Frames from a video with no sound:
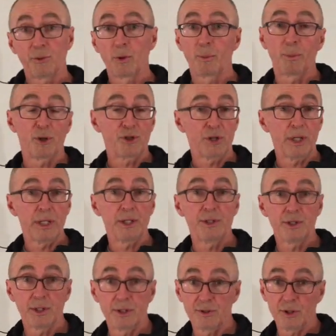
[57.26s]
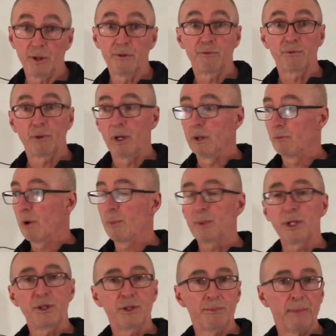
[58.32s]
or percentages of
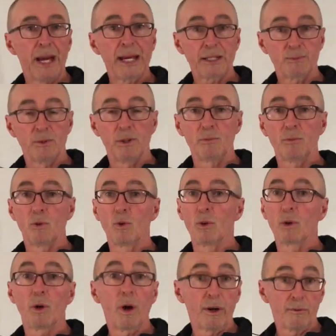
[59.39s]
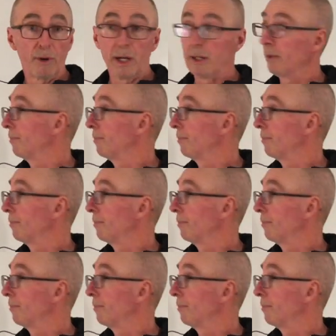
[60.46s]
repetition maximum or heart rate.